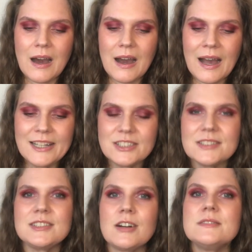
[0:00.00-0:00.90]
I
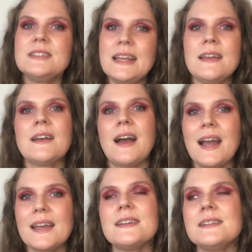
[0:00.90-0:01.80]
just don't think I
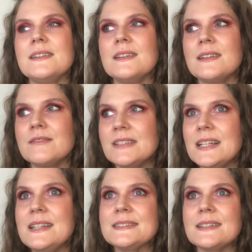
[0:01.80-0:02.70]
can
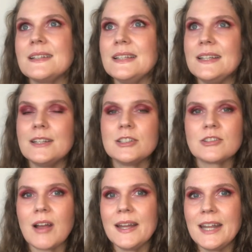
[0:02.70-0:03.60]
realistically
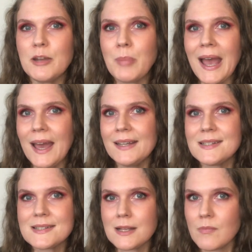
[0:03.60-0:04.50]
try and hit pan
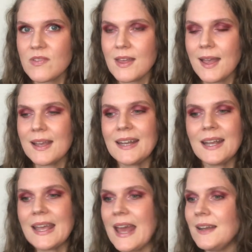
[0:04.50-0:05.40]
in something and
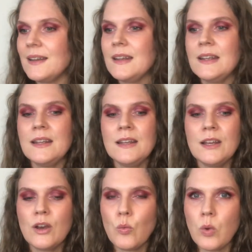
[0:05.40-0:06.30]
again
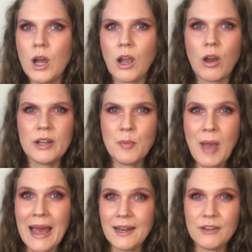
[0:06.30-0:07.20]
work on a
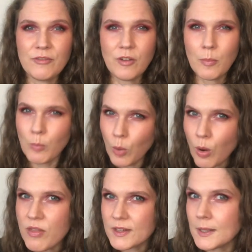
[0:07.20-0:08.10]
palette for
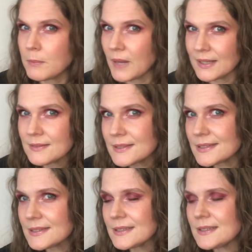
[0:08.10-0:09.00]
more than a month,